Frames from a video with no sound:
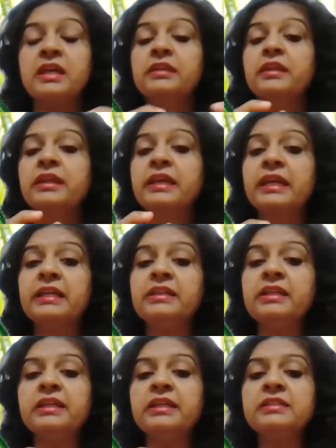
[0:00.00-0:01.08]
The
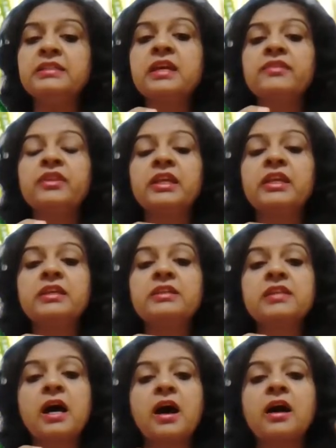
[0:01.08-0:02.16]
kidneys,
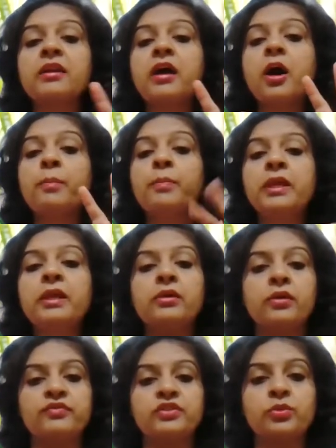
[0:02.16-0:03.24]
these are a pair
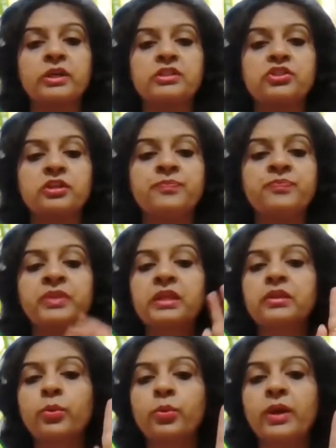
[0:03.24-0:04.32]
of structure,
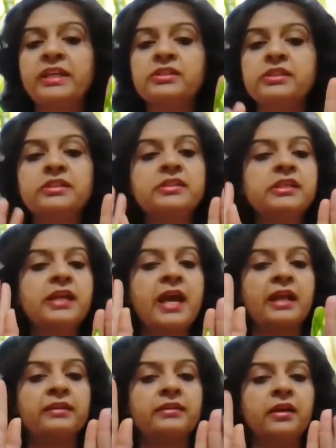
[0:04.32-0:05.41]
the right kidney
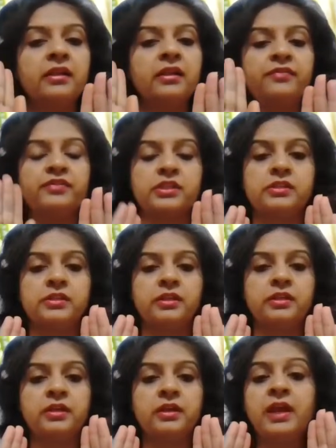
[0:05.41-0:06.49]
and the left kidney.
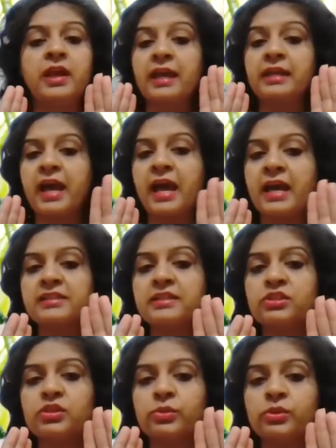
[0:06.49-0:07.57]
And as I
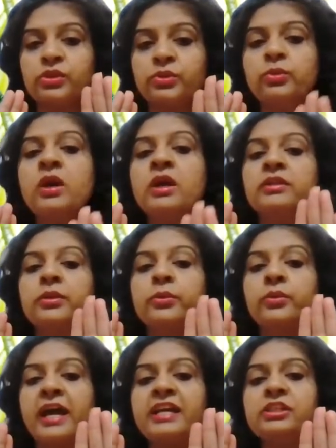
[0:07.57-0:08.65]
told you, the
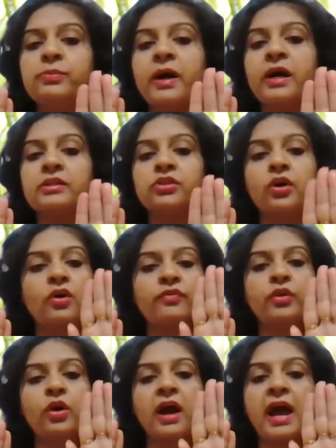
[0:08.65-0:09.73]
right part of
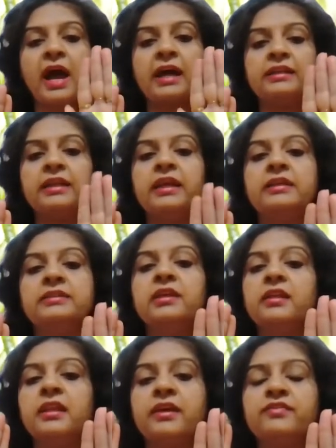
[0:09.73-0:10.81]
your hand is the
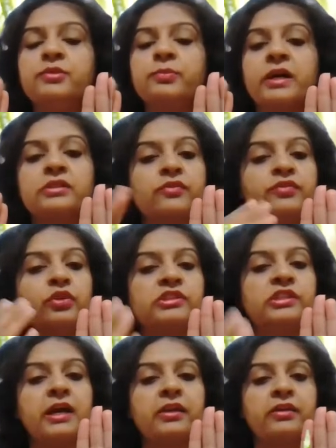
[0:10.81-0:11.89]
left part of your
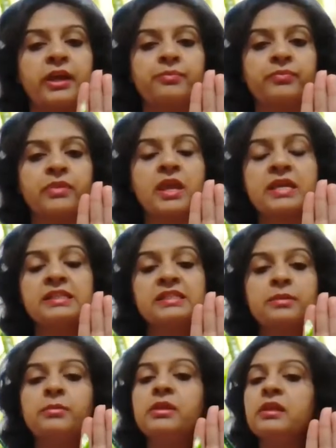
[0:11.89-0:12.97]
diagram.
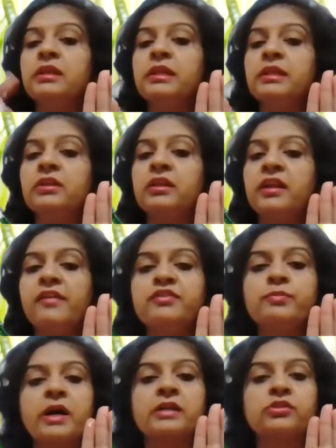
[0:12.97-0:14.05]
Similarly, the left
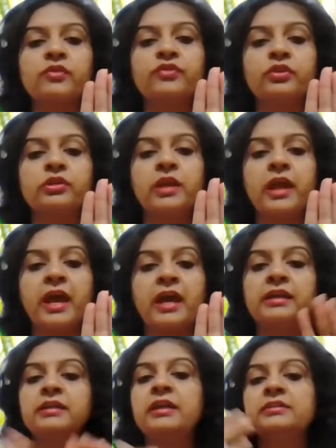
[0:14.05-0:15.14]
part of your
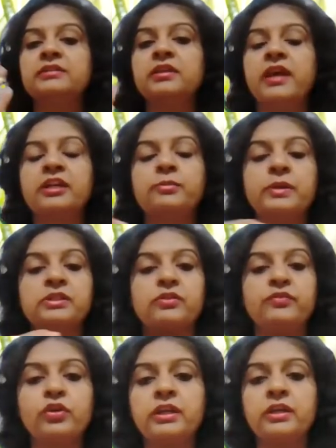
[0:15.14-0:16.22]
hand is the right part of
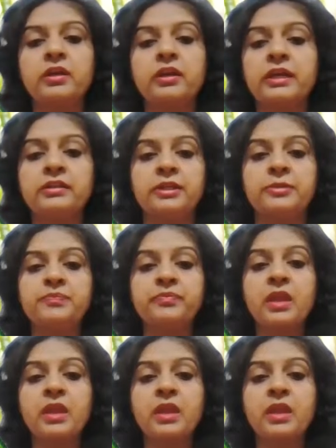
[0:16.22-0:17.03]
your kidney.